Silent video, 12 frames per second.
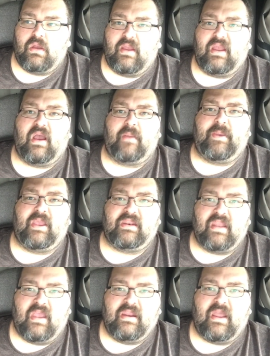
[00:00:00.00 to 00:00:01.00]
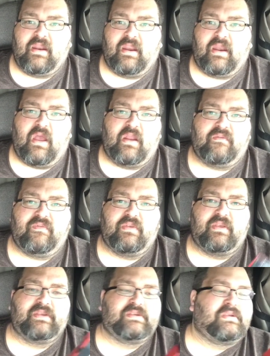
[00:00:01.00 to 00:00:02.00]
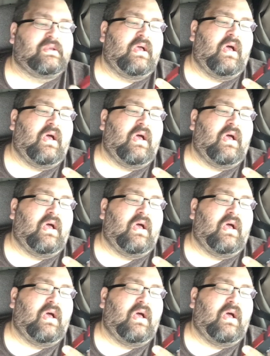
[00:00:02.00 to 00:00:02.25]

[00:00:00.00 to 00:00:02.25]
hey, I paid $9.99 for this.